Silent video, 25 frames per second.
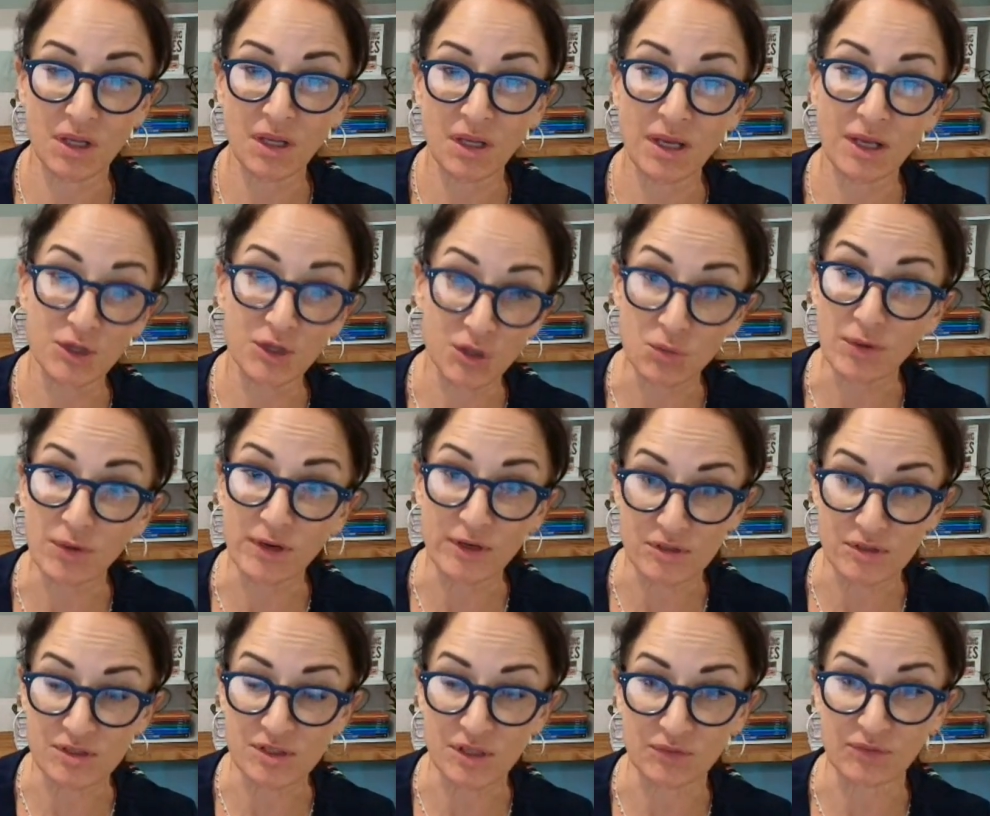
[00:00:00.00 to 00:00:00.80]
and you write
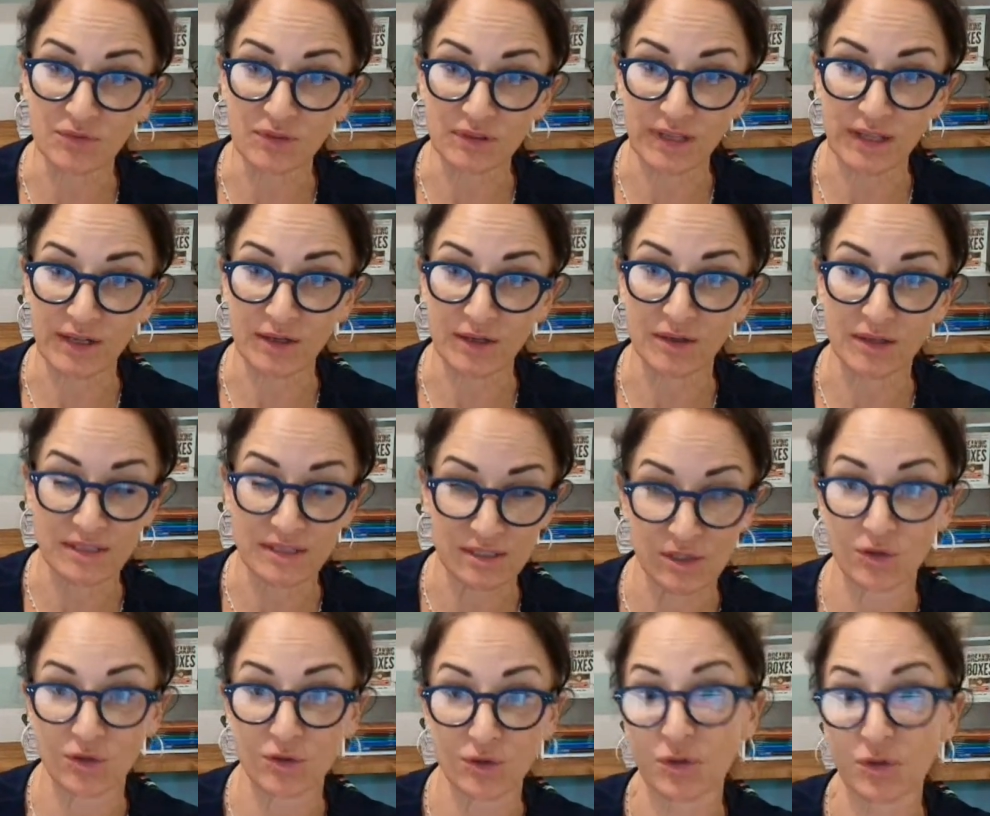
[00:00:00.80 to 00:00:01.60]
yourself a letter as
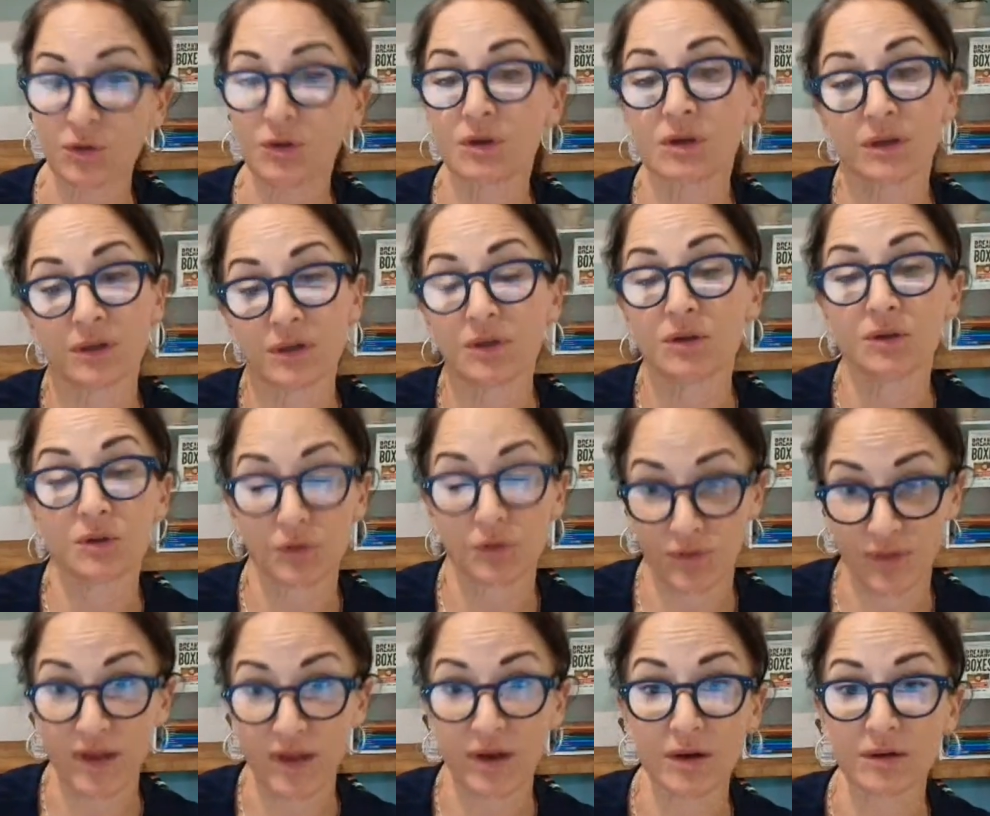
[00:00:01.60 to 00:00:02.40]
though you're
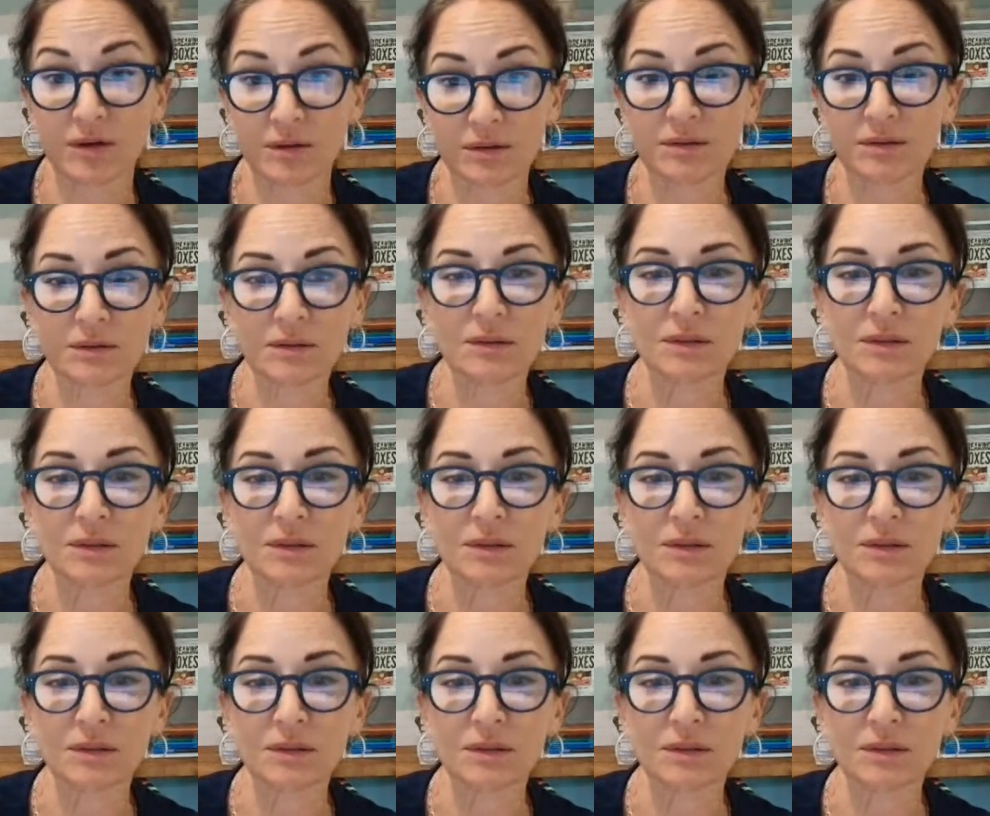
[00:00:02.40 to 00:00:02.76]
there.